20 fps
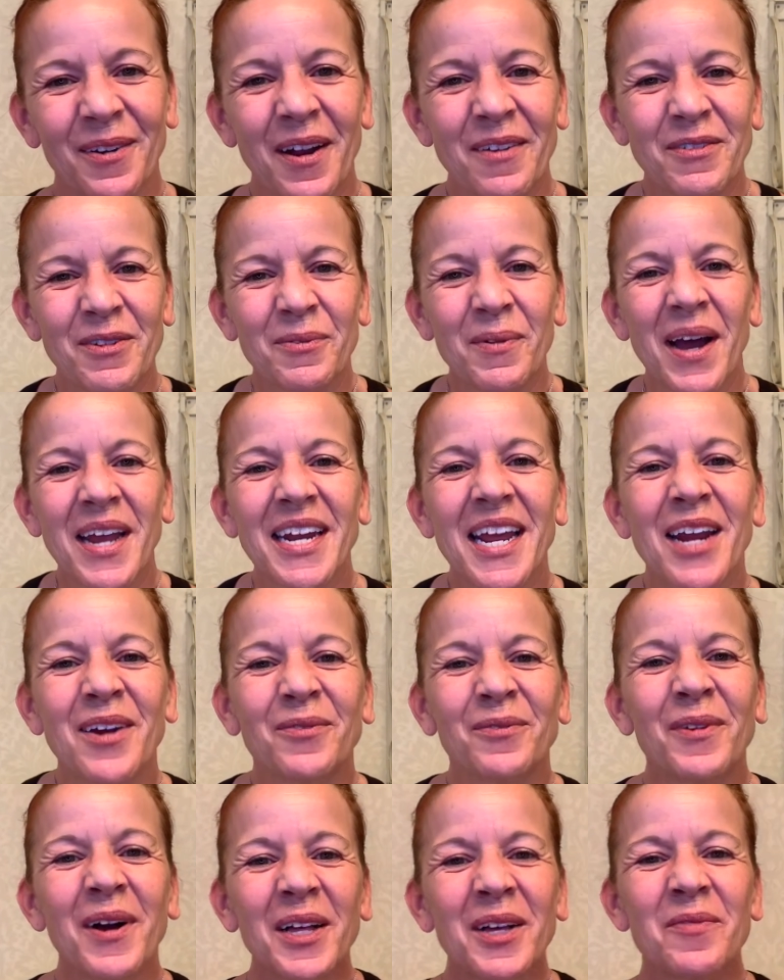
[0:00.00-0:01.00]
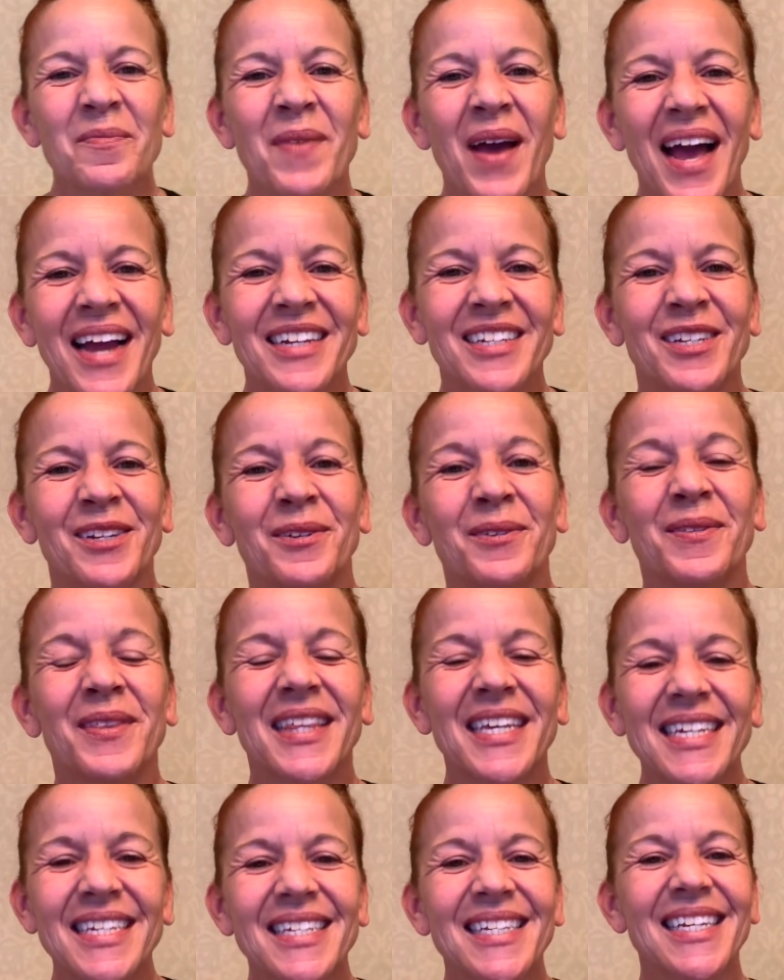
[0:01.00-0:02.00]
everyone and welcome back to
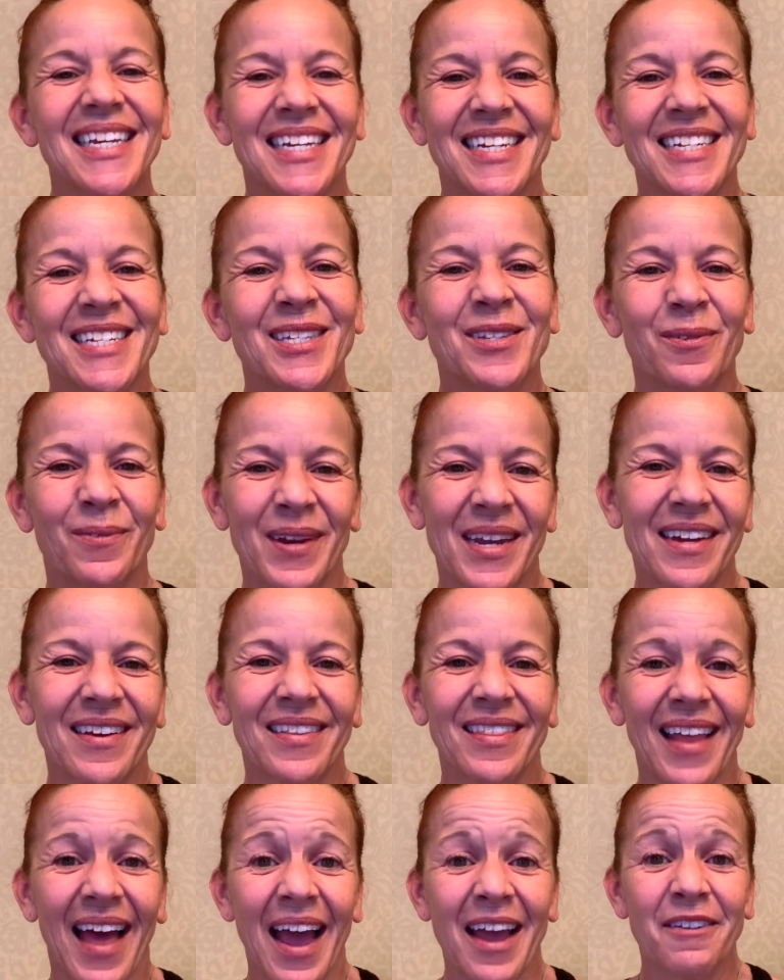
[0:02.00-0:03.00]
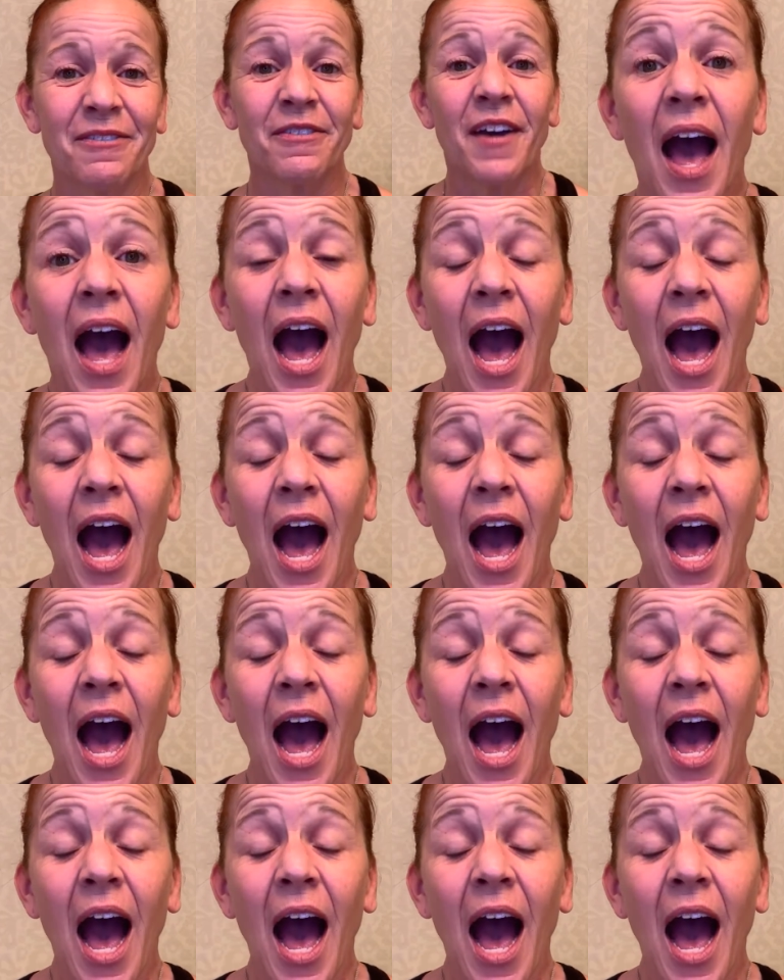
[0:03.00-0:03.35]
This Is Real Life.